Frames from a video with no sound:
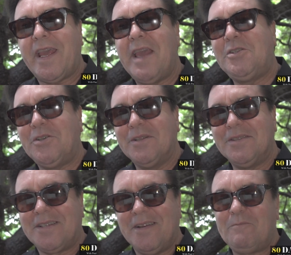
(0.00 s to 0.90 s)

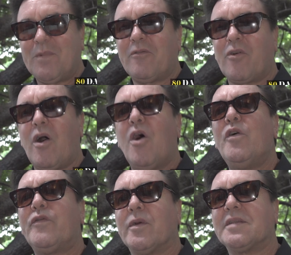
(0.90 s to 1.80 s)
tensions for
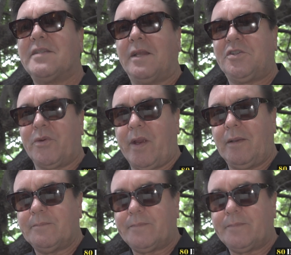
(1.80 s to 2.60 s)
over a century.